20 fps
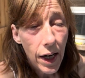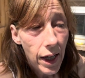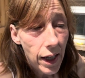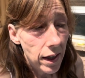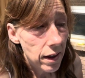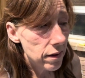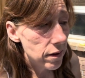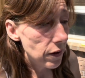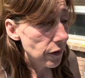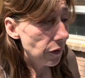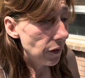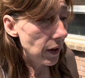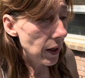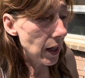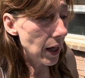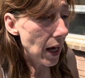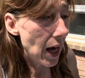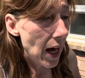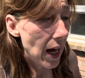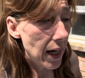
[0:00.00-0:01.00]
is if he
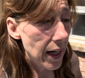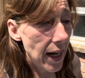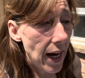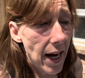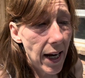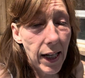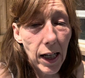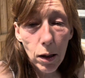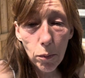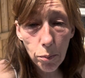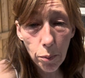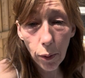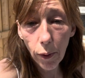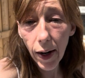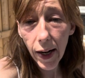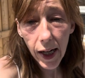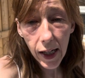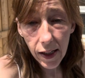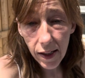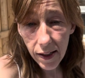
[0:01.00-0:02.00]
had any
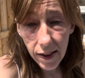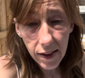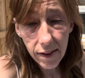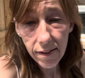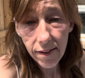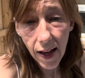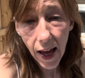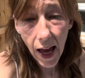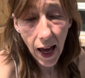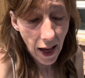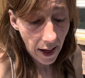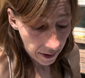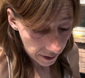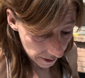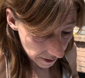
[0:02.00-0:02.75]
brain in his head,